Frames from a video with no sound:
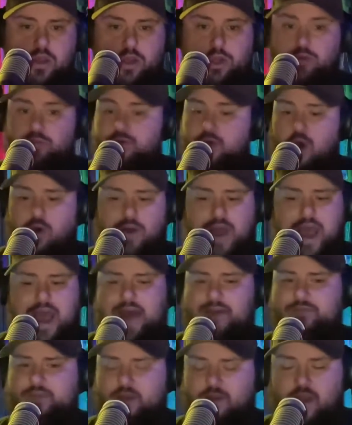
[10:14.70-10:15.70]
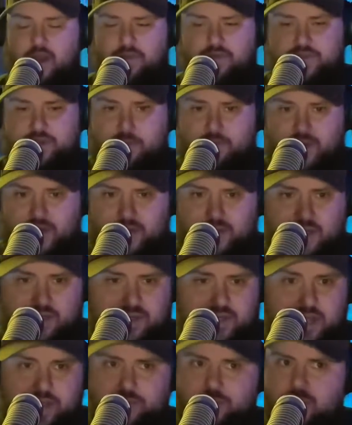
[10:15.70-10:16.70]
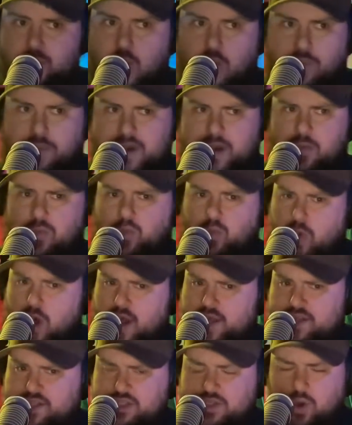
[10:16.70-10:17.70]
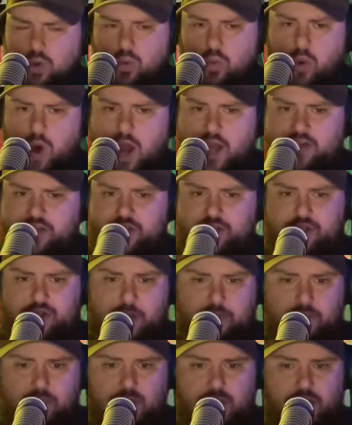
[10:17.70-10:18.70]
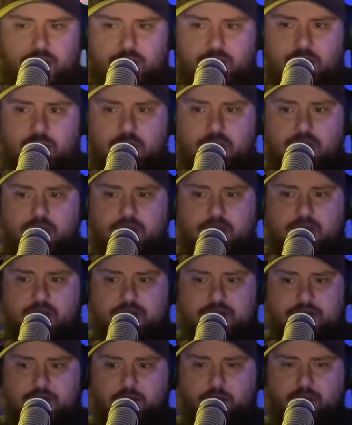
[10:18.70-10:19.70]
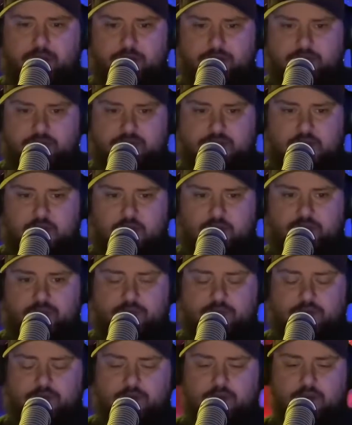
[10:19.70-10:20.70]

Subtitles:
You don't have to love somebody to death. Nobody wants to watch somebody kill themselves.